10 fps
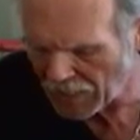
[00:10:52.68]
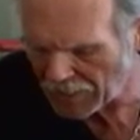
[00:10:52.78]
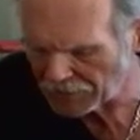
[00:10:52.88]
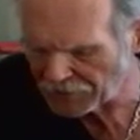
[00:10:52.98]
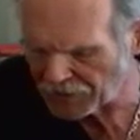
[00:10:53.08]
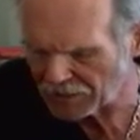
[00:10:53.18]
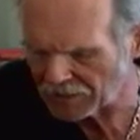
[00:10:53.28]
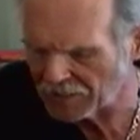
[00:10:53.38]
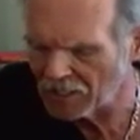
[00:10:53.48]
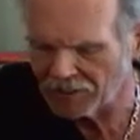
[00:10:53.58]
and
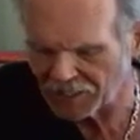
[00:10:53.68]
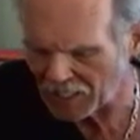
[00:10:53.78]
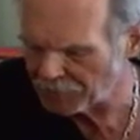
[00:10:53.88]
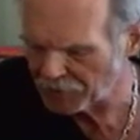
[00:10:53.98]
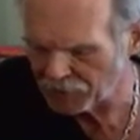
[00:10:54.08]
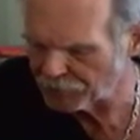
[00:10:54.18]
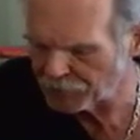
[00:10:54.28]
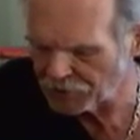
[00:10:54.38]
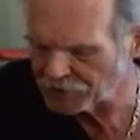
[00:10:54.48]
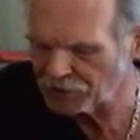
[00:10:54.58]
tapping your
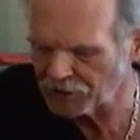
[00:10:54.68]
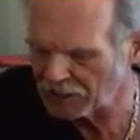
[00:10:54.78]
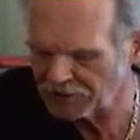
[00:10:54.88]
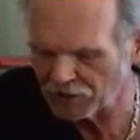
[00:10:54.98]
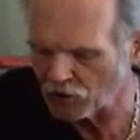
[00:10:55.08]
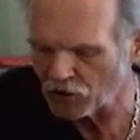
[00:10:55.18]
foot is a good idea,